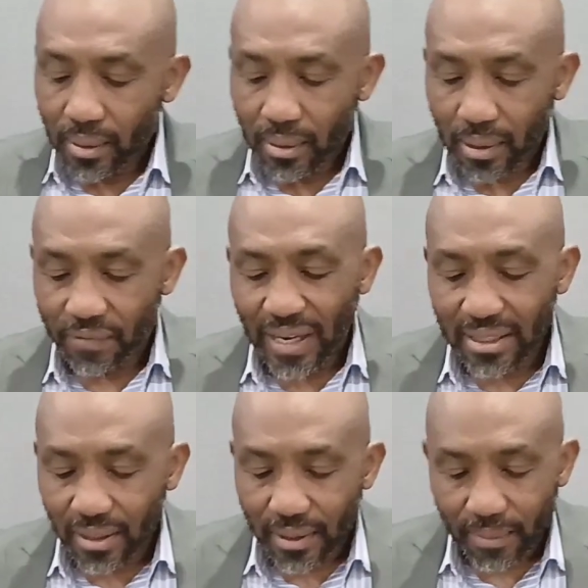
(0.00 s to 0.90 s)
And
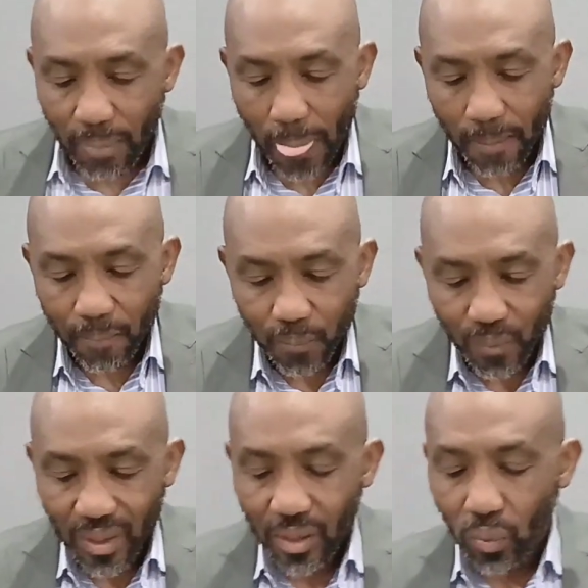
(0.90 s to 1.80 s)
finally,
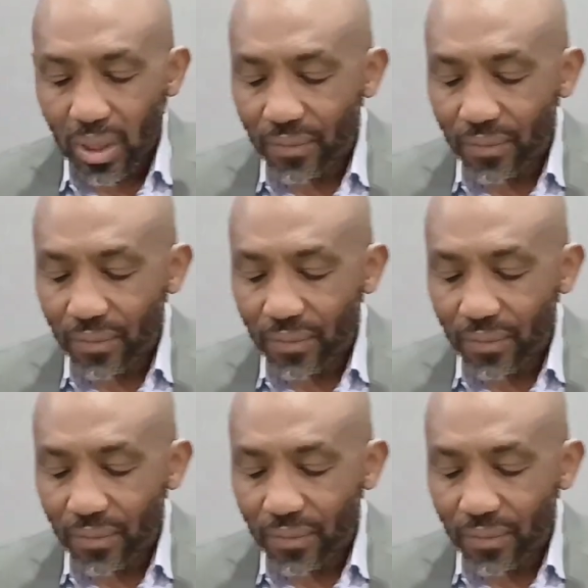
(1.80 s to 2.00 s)
the Word of